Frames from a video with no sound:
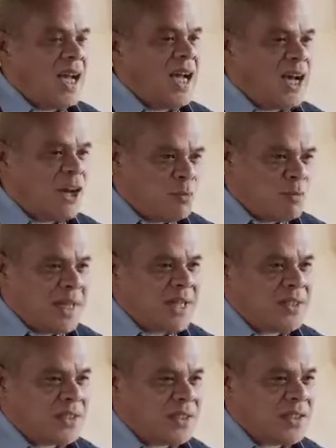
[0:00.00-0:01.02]
how
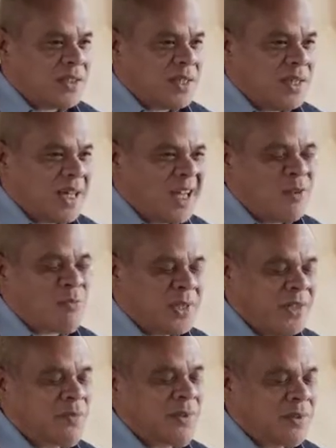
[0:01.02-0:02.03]
much our
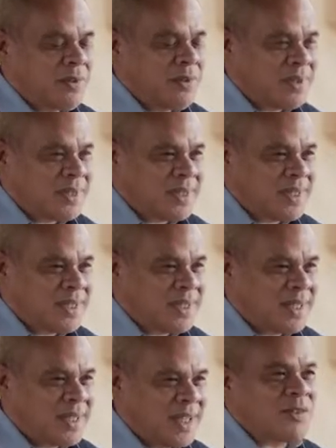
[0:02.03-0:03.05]
people
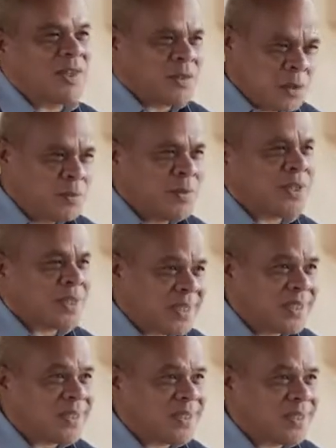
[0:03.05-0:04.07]
have
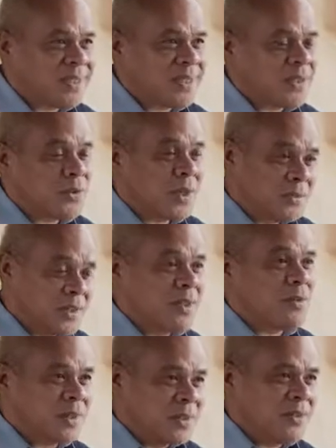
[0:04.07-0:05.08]
contributed to
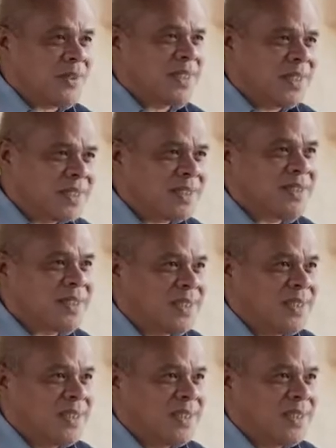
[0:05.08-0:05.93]
Aotearoa New Zealand.